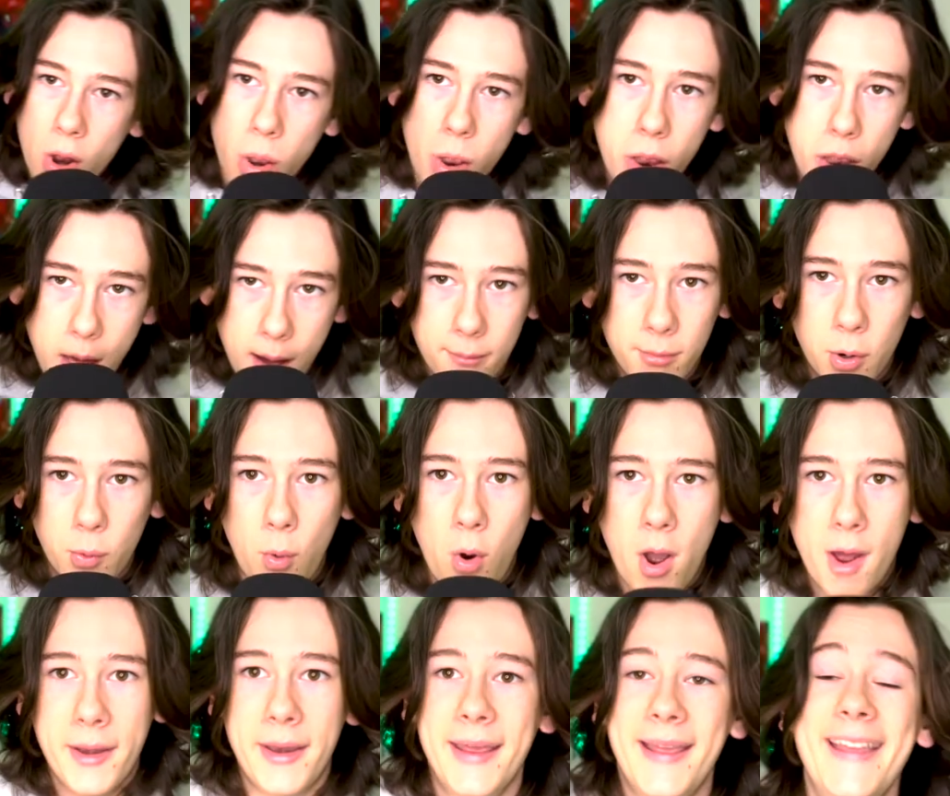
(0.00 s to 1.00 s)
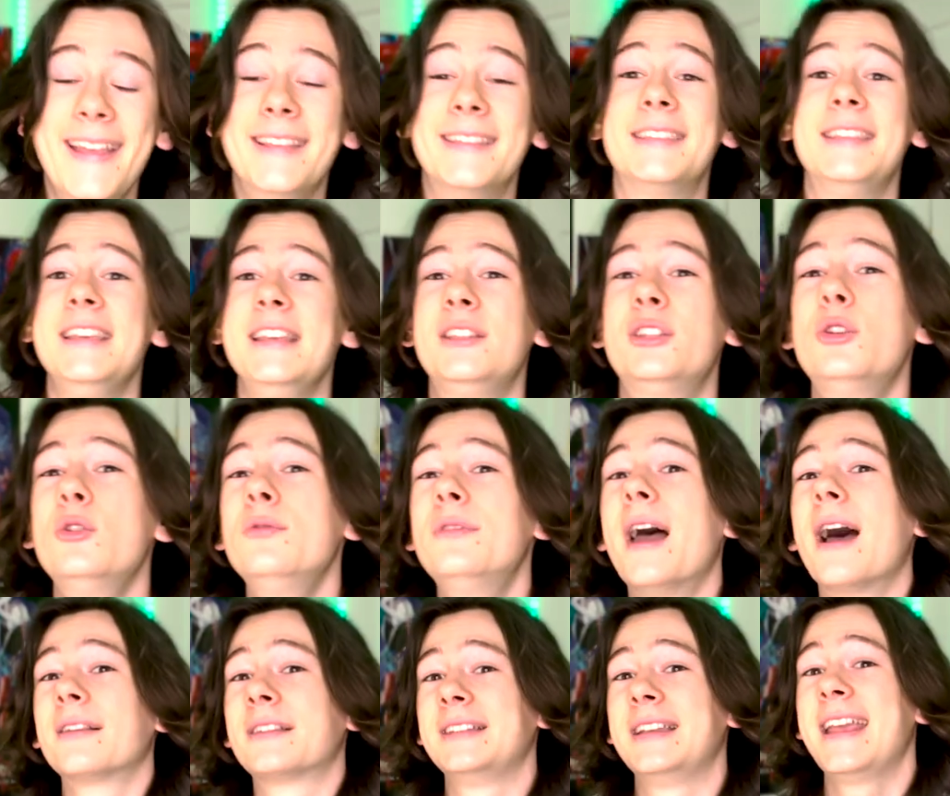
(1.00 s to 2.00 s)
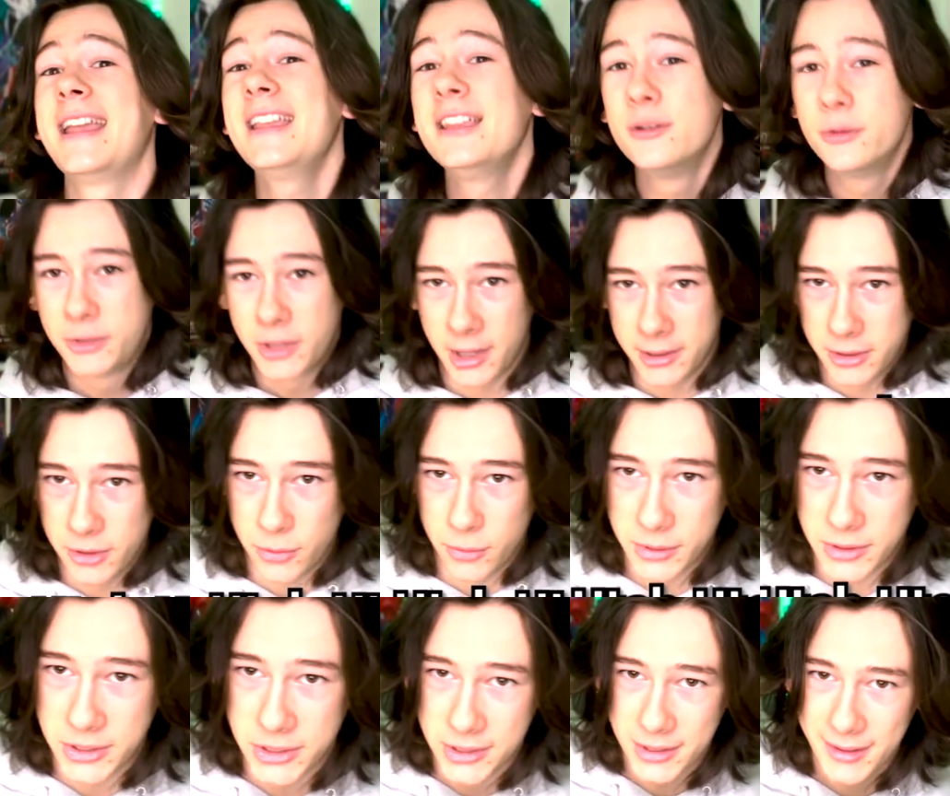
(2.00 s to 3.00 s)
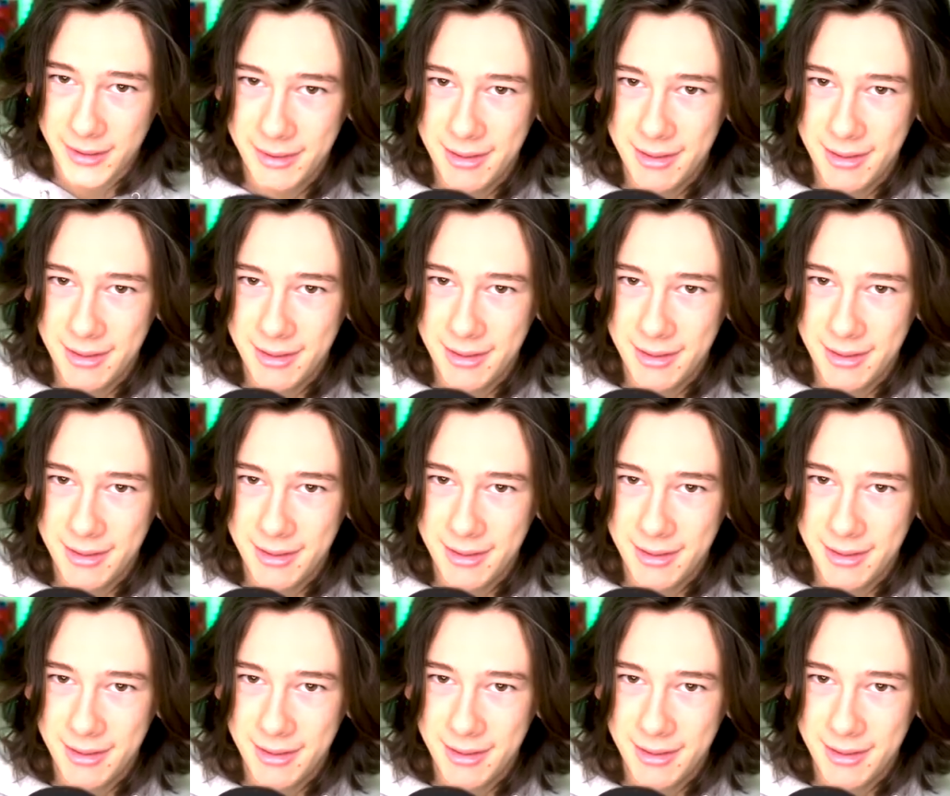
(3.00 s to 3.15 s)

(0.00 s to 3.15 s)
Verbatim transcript: Number one is the 2008 Utah Utes.